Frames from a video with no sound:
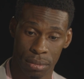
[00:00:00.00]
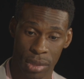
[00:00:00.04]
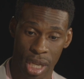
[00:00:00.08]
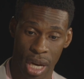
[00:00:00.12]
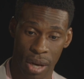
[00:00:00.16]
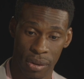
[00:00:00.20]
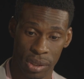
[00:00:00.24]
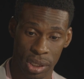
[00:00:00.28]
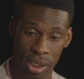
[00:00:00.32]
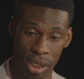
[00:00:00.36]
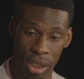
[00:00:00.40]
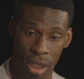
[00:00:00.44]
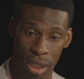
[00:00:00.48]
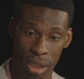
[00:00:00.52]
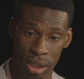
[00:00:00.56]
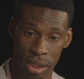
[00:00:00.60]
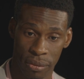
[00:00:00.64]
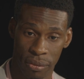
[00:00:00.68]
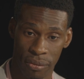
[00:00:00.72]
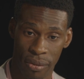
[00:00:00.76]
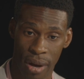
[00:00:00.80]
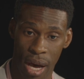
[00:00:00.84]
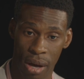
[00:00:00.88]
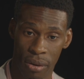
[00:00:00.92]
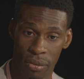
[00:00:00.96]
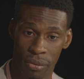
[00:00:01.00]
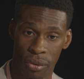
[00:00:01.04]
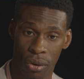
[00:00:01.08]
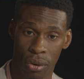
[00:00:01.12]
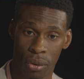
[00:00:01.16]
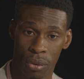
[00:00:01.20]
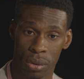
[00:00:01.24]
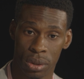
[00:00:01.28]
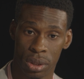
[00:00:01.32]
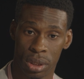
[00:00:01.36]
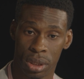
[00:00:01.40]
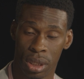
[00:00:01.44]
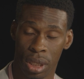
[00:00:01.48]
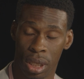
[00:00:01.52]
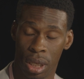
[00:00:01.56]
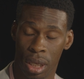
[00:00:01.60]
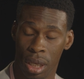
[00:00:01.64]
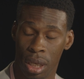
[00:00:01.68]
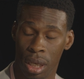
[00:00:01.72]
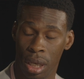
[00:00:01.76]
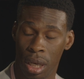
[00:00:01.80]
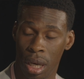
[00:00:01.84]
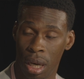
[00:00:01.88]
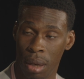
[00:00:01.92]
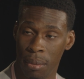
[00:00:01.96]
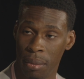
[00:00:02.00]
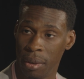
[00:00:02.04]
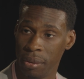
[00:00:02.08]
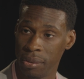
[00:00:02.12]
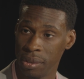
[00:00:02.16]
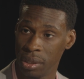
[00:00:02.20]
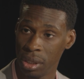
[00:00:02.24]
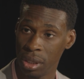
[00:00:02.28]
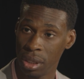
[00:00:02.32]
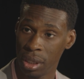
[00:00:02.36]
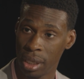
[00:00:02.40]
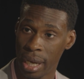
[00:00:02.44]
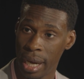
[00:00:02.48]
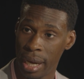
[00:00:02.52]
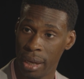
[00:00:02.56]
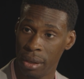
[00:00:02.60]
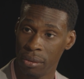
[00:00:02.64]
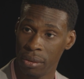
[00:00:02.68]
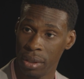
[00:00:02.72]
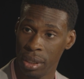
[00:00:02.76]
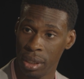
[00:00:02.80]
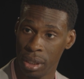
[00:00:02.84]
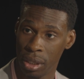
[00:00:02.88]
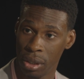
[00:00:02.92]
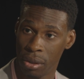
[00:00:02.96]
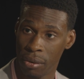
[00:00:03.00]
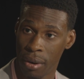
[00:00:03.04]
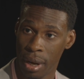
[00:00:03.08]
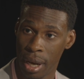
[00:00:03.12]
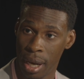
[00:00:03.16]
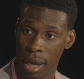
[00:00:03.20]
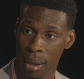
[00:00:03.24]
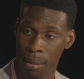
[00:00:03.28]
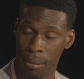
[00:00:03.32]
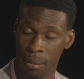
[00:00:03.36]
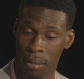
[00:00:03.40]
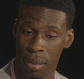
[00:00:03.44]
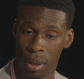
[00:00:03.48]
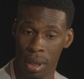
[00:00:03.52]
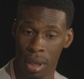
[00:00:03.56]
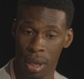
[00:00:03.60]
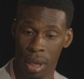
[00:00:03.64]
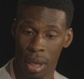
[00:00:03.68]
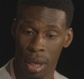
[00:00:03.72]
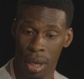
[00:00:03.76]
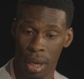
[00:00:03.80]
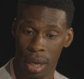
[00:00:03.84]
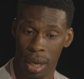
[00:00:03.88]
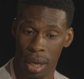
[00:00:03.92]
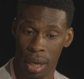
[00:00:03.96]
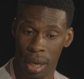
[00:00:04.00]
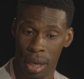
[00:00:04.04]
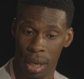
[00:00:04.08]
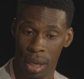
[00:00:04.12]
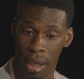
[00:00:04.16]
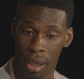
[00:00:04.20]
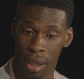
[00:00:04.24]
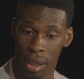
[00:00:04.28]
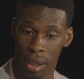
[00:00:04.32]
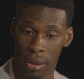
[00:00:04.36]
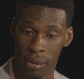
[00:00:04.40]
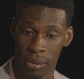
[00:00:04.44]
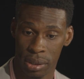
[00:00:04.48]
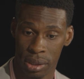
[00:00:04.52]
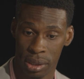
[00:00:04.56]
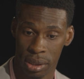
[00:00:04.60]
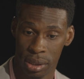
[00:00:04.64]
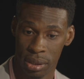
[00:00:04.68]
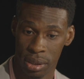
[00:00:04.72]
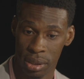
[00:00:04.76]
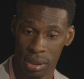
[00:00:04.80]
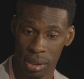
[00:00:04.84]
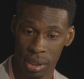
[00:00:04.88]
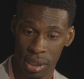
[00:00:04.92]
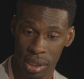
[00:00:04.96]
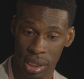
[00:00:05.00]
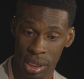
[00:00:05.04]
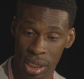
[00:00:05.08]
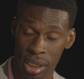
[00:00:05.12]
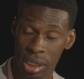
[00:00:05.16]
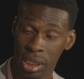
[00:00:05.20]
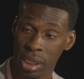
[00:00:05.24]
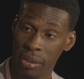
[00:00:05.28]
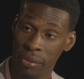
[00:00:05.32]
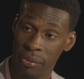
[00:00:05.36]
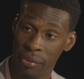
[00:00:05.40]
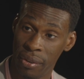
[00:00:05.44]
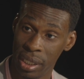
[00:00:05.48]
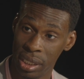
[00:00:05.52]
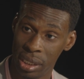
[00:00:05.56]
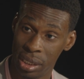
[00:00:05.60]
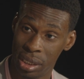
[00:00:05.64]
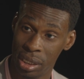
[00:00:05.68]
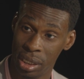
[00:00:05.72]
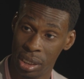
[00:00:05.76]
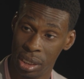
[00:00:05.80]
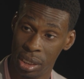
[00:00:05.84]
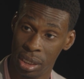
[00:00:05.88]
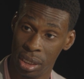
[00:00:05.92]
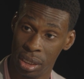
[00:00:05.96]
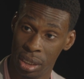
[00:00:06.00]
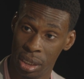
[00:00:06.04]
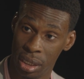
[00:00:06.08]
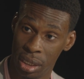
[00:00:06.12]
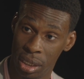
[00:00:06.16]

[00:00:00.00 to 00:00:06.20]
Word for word: I was the youngest of five folks. I was a lookout in the crime and I was initially facing,